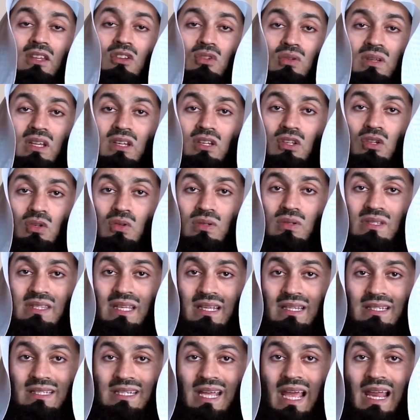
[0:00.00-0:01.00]
and you can use
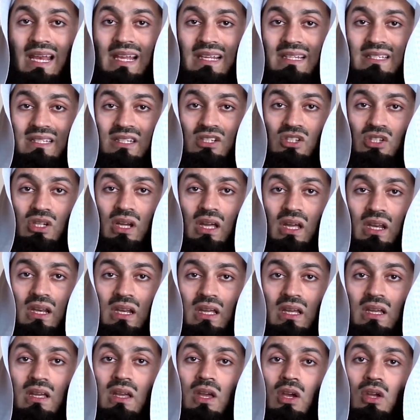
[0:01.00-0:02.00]
that talent,
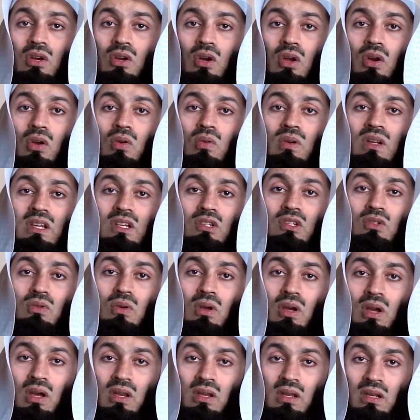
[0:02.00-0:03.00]
inshallah, not only
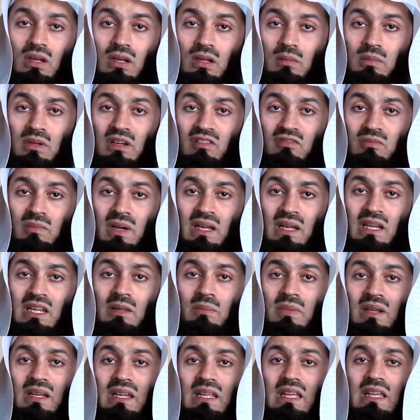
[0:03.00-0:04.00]
to earn a little bit of
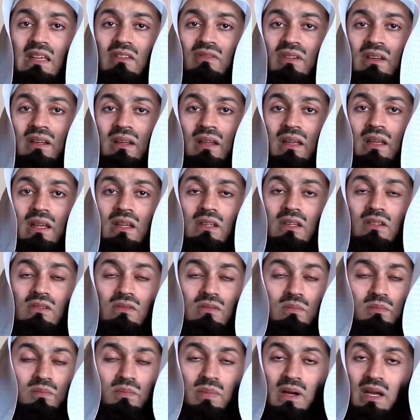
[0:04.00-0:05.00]
money, but even
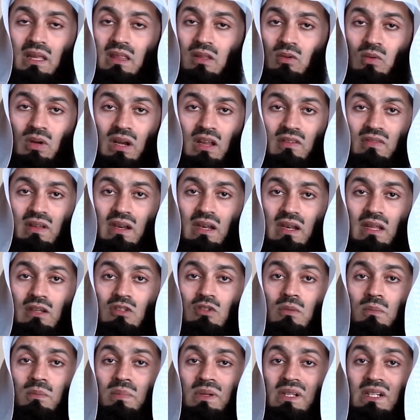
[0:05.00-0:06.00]
by the will of
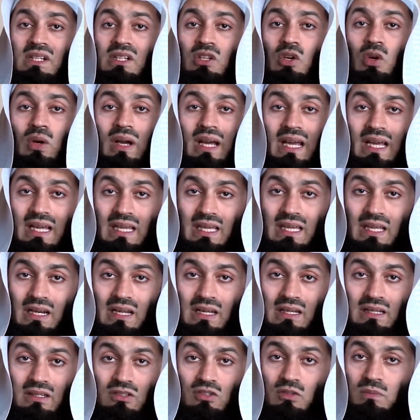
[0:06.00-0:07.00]
Allah to build your
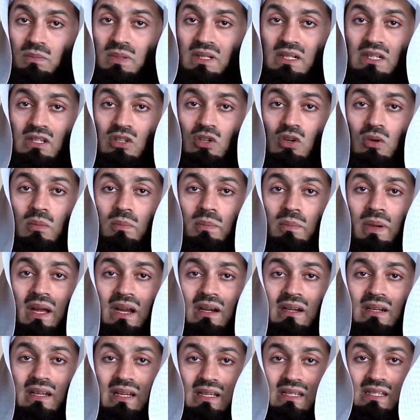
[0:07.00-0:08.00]
akhirah, to build your
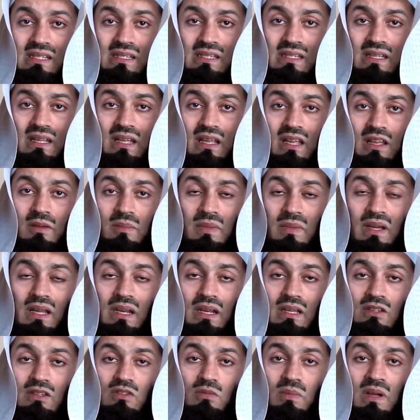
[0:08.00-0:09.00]
paradise. May
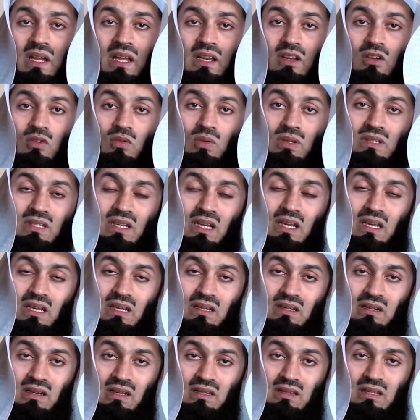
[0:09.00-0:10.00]
Allah subhanahu wa ta'ala
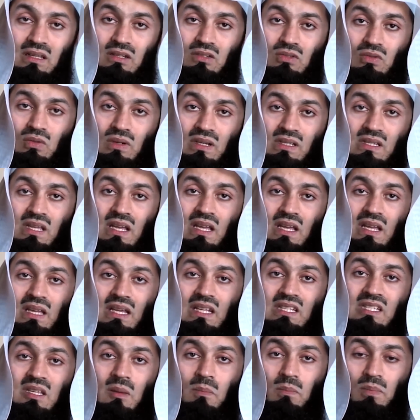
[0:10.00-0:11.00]
grant that to us.
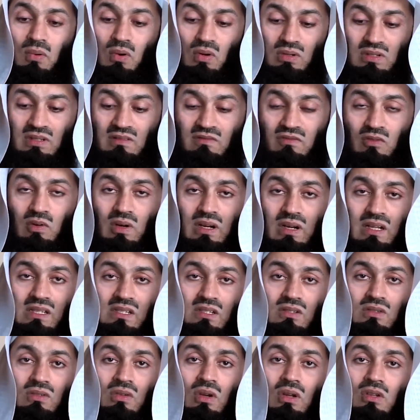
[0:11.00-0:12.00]
It's important for
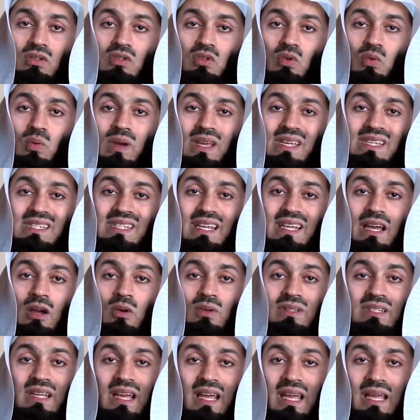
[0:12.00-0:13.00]
us not to waste
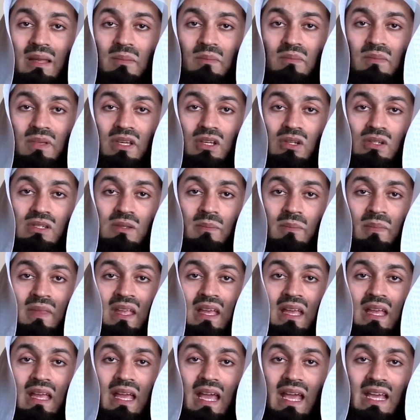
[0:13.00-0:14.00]
our time, because
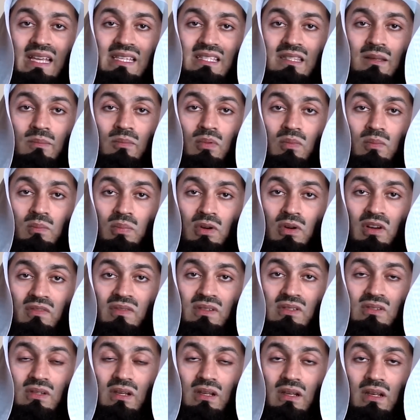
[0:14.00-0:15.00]
as the
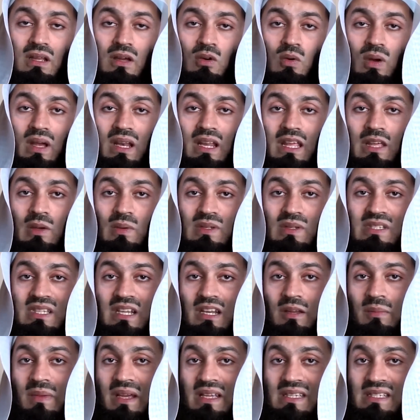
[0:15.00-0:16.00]
Prophet sallallahu alayhi wa
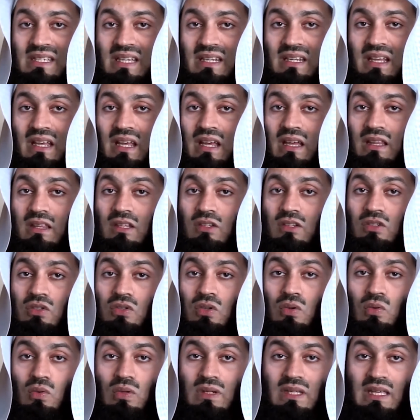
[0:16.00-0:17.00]
sallam has said, the
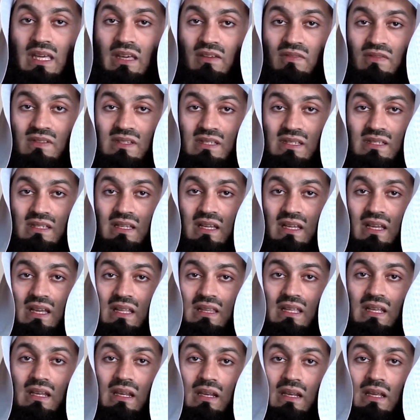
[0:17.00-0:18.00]
two
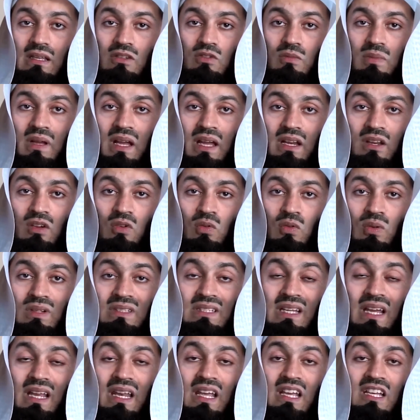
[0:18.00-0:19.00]
gifts that Allah subhanahu wa
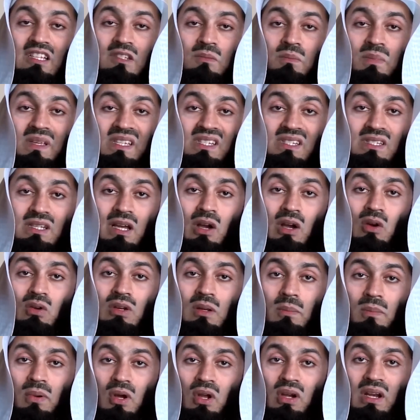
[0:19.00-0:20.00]
ta'ala has
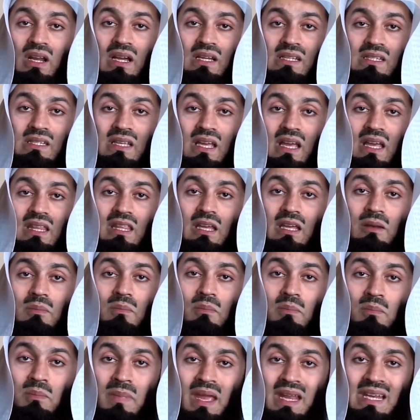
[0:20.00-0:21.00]
bestowed upon us that
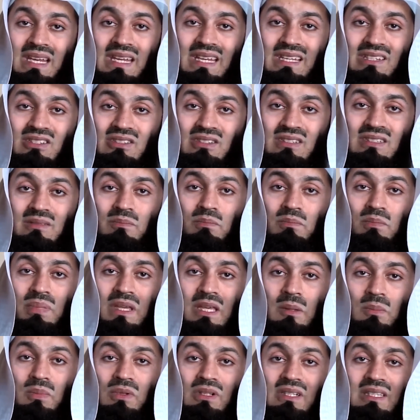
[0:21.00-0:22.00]
many
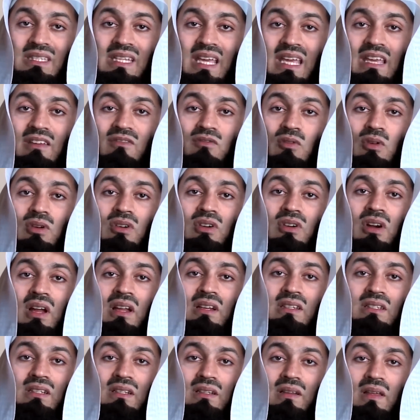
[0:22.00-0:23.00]
people take for
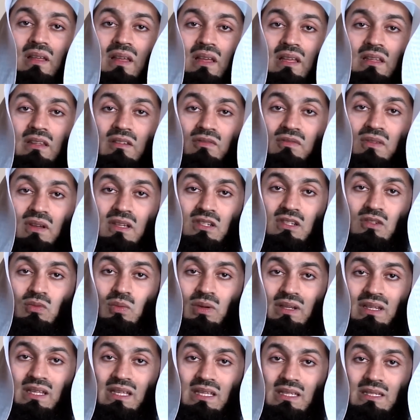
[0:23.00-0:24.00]
granted. The first
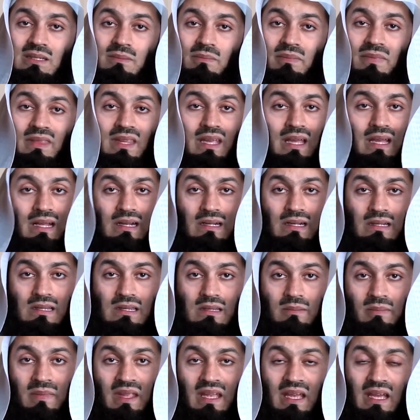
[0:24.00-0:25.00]
one is the
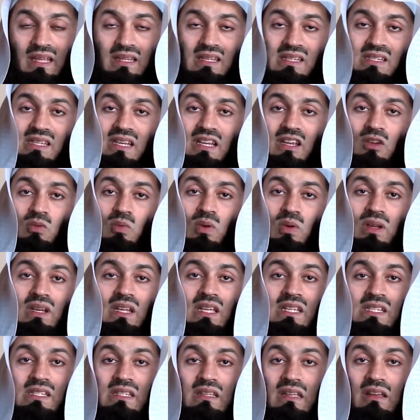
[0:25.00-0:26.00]
health, and the second
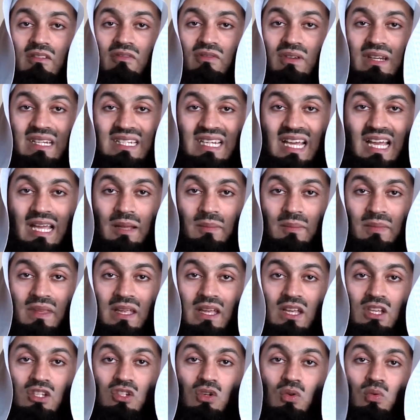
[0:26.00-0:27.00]
one is free time.
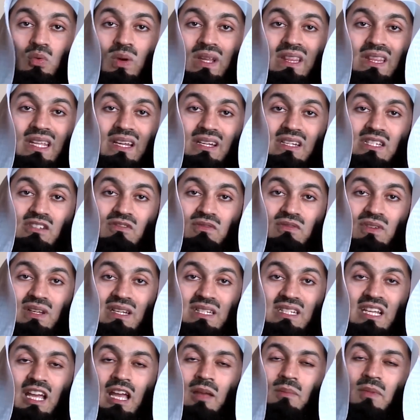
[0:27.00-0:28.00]
So when there is
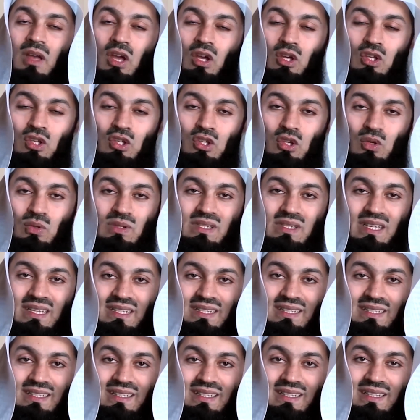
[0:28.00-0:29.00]
free time, use
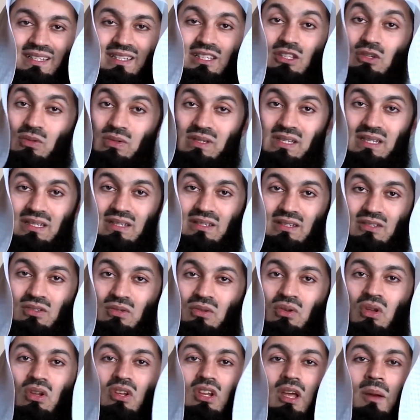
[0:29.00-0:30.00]
it. Use it.
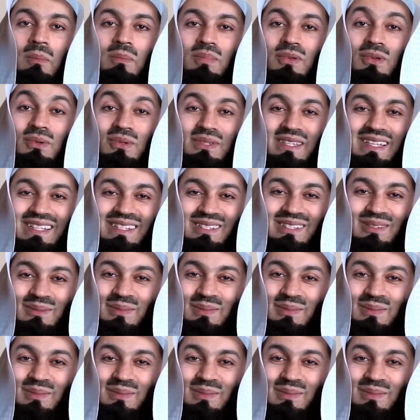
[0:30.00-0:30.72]
Do not abuse it.